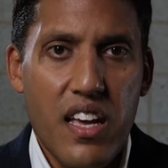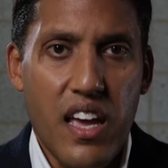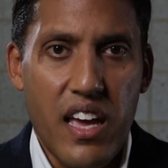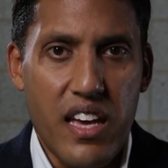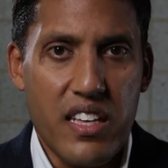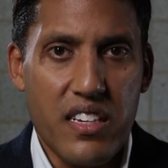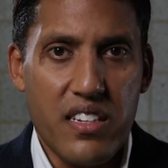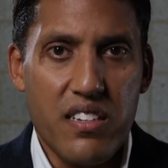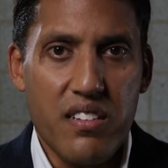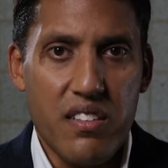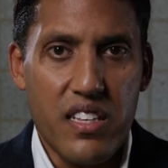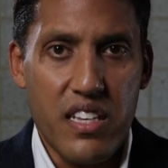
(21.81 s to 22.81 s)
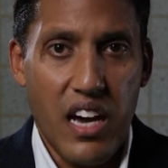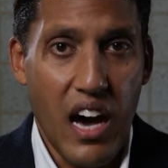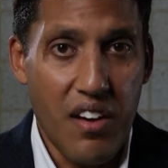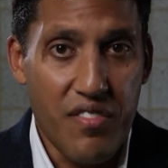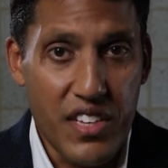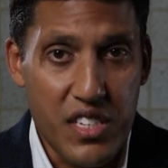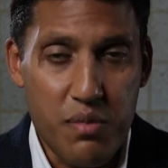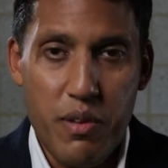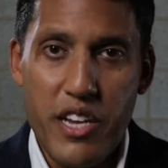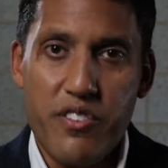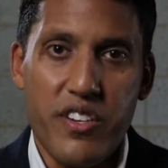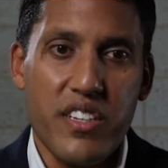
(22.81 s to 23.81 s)
And the obvious
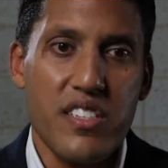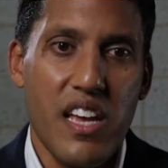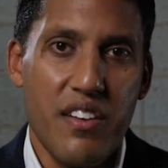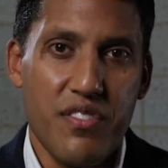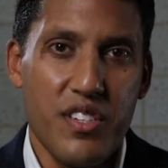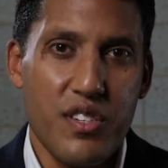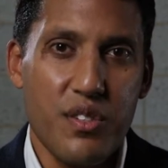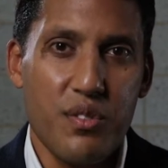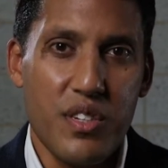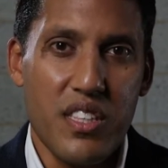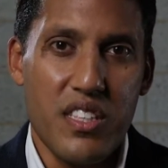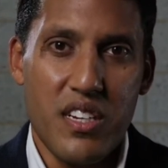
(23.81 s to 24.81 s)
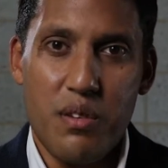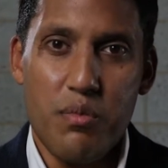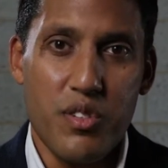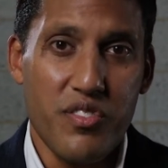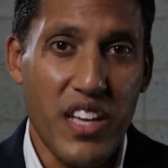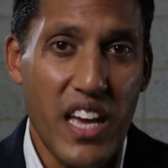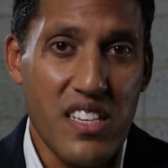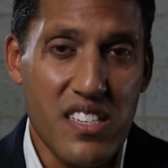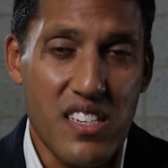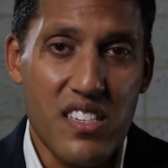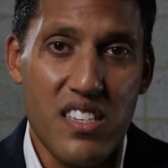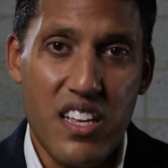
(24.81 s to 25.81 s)
metrics have to do with the number of
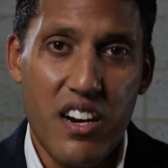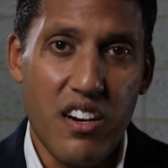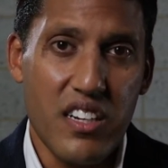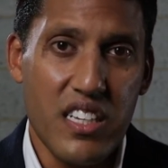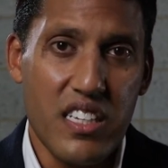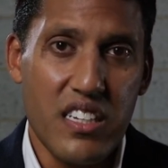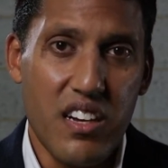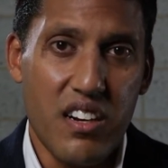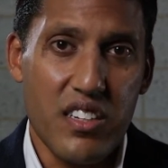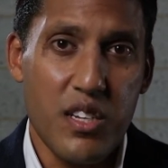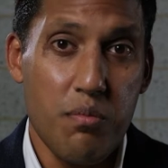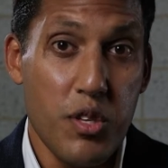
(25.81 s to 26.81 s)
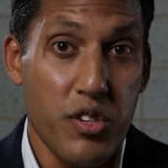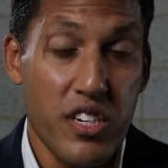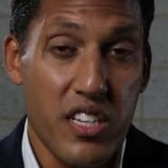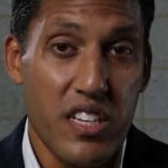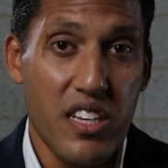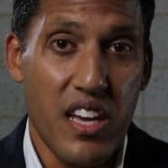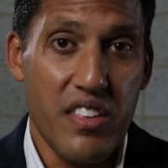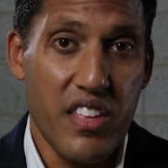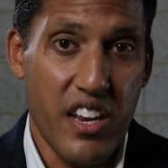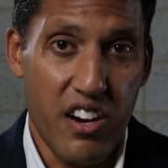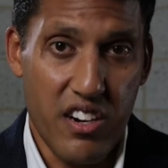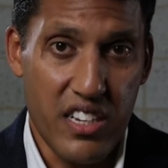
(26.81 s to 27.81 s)
cases that are in our community and
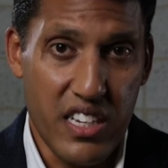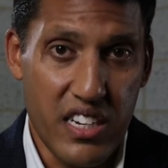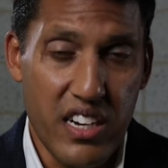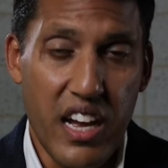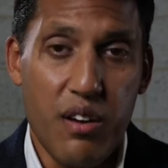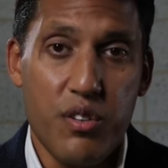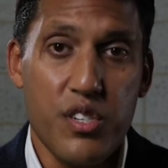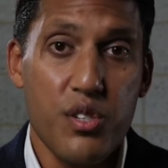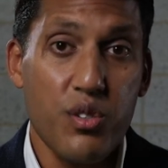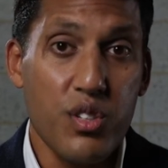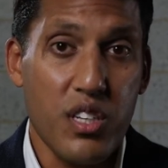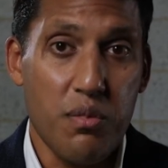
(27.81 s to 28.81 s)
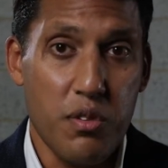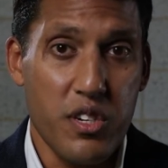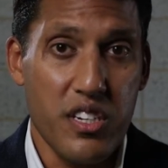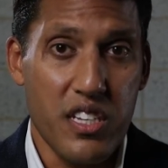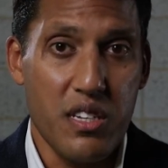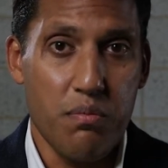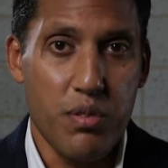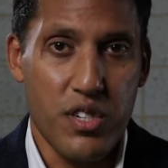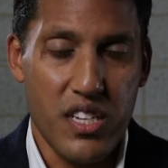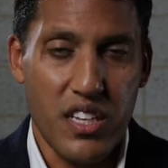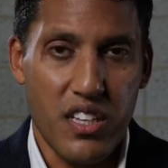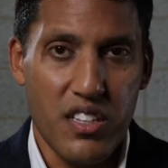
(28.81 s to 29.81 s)
that are in our school community in
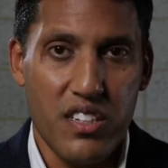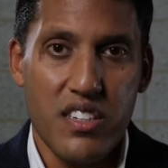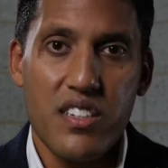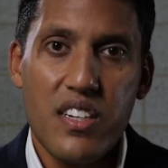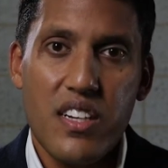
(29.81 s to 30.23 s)
particular.